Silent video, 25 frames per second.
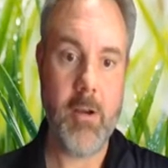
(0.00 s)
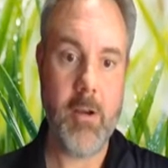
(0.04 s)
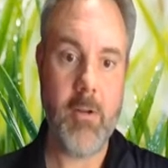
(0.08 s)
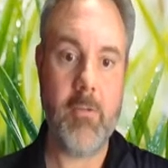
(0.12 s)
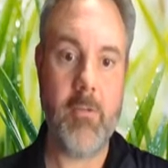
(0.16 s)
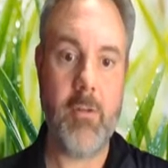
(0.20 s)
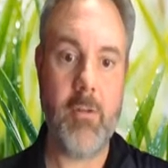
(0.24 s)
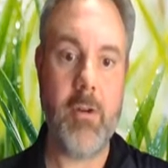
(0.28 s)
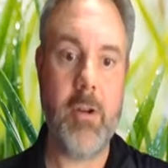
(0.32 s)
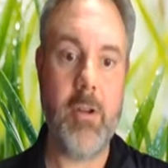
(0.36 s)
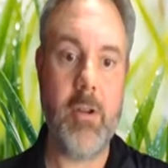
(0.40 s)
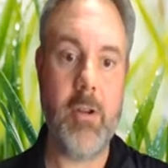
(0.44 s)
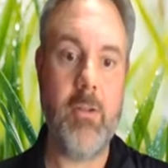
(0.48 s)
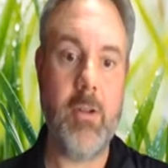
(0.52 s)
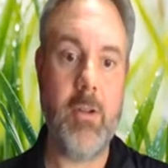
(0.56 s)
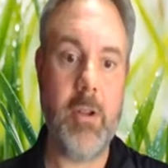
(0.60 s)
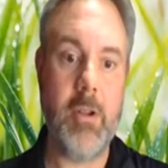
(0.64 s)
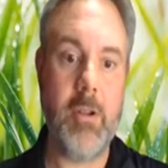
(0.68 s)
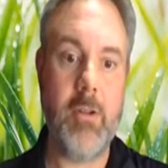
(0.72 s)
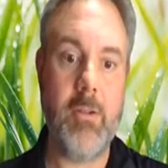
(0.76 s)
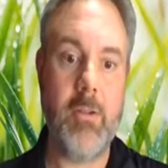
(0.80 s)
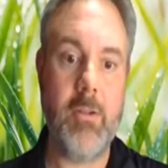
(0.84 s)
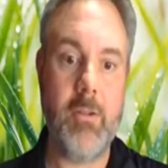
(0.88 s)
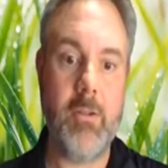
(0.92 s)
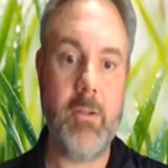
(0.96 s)
for
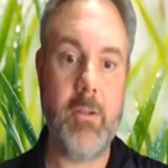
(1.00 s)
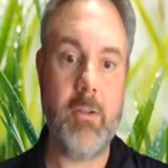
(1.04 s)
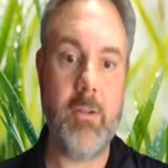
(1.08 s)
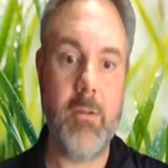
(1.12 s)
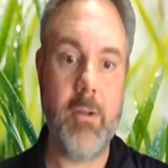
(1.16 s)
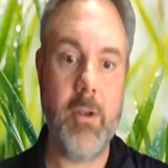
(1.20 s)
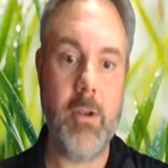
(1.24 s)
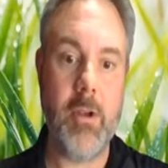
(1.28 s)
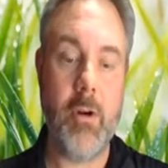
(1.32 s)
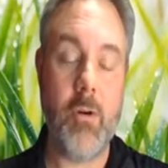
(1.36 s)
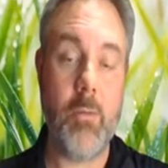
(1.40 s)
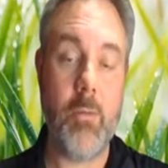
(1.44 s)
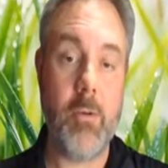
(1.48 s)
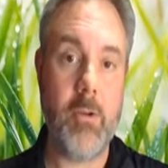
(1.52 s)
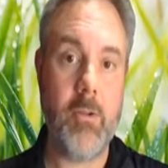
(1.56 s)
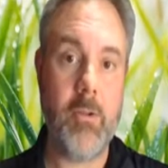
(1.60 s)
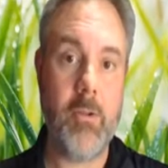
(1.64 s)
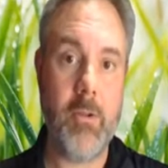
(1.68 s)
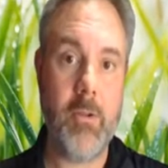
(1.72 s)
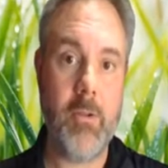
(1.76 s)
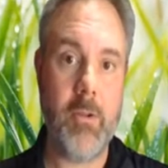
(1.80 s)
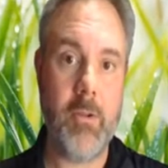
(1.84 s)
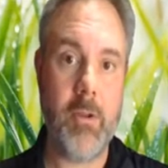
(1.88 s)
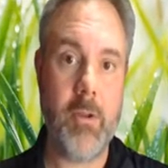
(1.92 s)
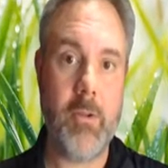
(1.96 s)
disease,
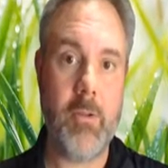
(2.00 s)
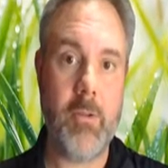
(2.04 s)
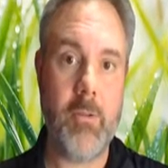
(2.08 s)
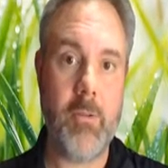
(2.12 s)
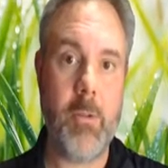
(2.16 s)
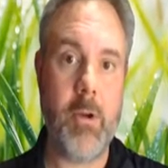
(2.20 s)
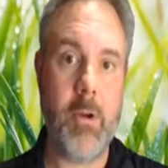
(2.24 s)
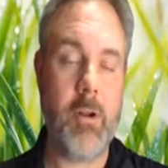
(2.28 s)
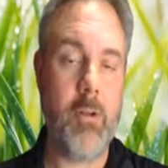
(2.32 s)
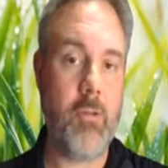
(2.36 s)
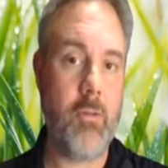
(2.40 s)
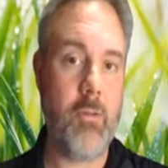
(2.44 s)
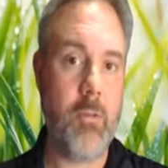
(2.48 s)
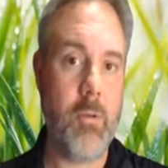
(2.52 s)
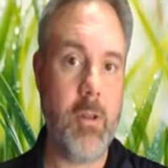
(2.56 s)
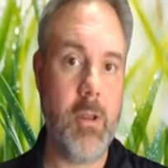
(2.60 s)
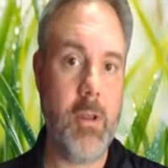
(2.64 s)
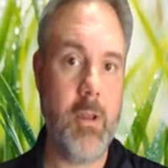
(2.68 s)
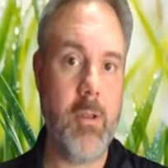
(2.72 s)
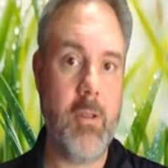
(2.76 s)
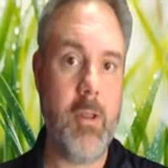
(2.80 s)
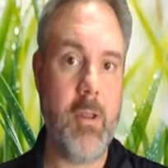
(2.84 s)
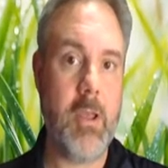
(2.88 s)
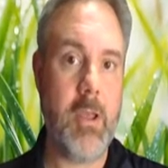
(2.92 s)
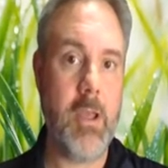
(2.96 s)
resistance, but it's
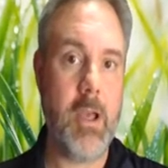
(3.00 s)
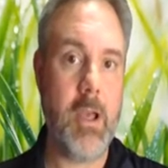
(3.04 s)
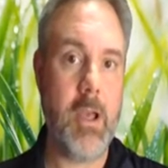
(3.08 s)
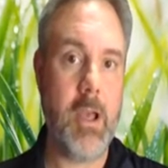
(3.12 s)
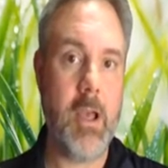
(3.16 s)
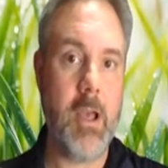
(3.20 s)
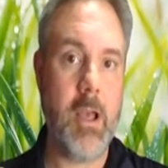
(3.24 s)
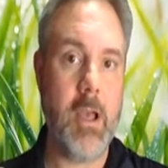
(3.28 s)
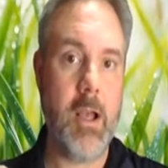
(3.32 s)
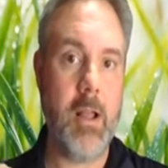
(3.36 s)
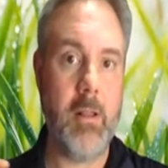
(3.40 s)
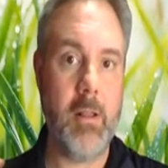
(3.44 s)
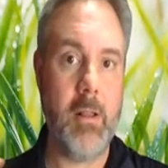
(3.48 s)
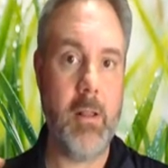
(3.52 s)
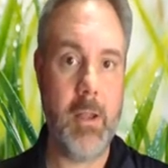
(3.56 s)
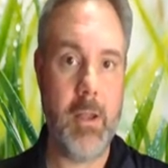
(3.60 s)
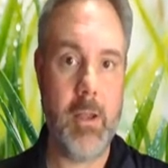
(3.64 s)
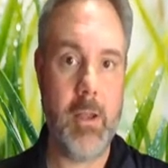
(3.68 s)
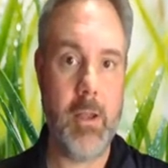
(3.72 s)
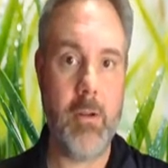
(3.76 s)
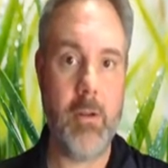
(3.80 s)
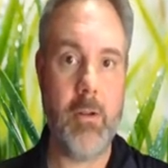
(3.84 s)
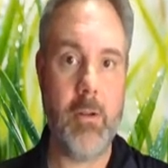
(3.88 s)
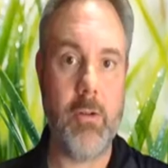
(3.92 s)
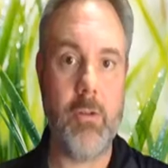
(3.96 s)
really the
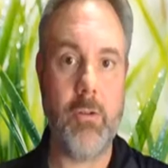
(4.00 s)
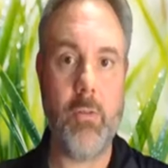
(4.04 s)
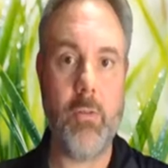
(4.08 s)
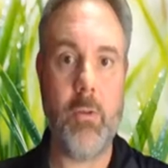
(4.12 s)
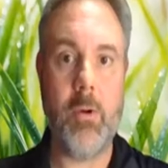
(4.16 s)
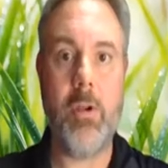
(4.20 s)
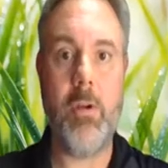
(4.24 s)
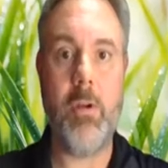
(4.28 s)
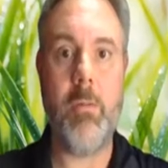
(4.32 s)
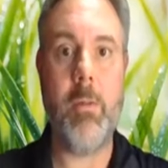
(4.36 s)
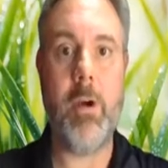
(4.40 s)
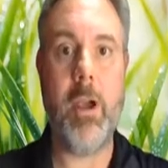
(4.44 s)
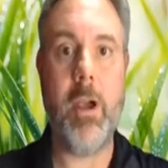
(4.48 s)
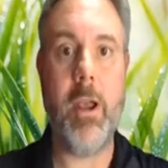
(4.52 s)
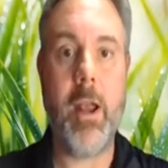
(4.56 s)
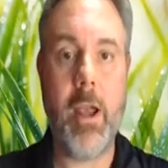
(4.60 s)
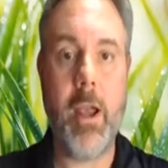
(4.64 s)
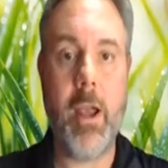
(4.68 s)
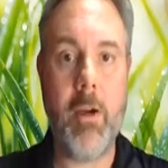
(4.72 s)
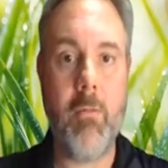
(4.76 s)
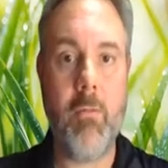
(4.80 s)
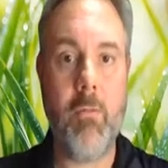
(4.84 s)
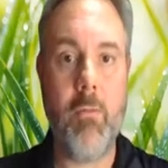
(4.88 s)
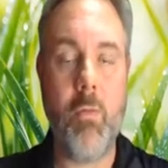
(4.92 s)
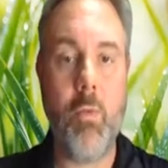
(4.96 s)
alleles where you might
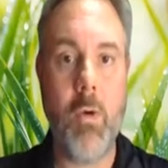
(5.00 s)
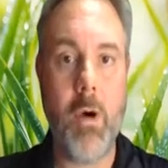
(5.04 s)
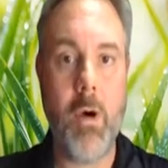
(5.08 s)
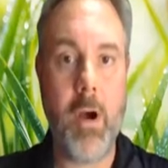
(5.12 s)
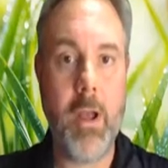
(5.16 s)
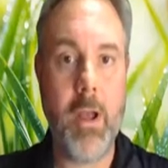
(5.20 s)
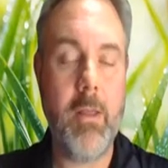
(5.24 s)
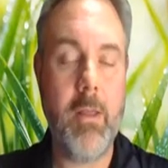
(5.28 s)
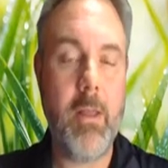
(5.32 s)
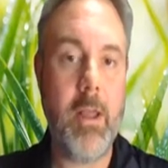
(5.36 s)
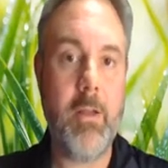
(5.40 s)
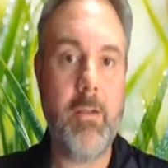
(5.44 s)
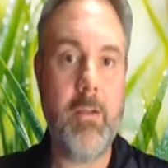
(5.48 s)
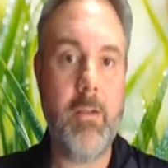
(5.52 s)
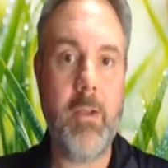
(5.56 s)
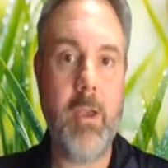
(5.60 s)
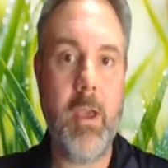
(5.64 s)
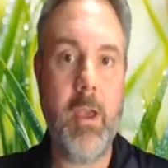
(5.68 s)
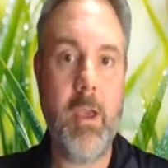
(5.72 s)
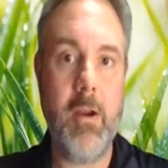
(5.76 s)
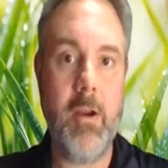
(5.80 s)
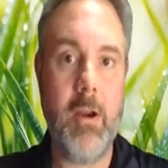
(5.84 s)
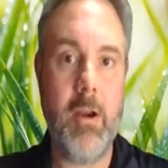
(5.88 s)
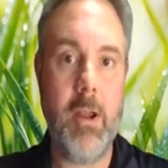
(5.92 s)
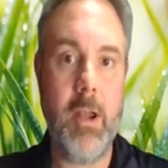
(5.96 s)
have one that's
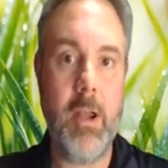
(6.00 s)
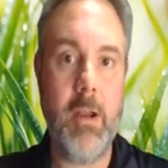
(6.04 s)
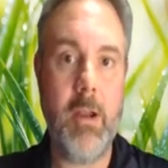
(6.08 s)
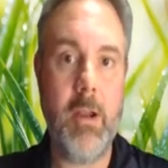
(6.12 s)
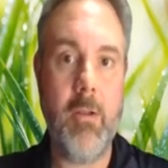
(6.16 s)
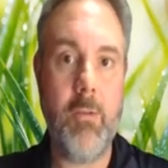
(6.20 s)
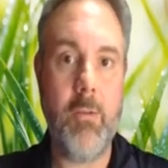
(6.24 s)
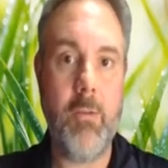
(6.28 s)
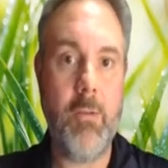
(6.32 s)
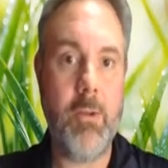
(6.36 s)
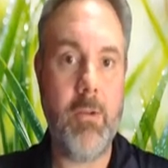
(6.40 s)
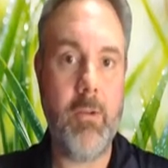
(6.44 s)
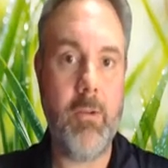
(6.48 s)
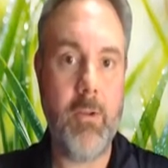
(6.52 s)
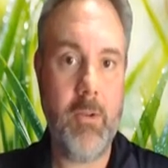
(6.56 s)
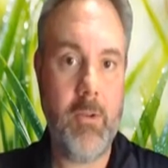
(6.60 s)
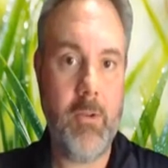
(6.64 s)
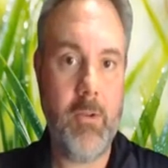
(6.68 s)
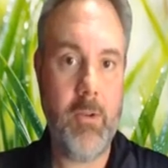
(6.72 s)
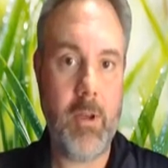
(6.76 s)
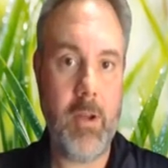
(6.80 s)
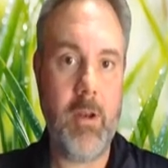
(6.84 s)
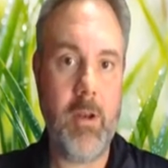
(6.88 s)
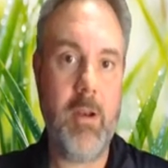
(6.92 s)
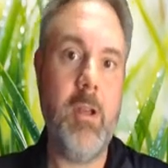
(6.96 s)
carrying the
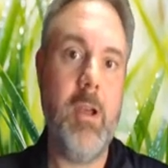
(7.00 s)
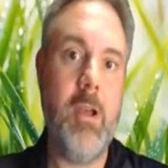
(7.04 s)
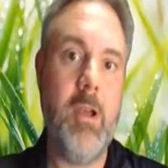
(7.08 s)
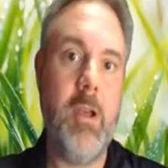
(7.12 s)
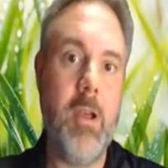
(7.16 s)
resistant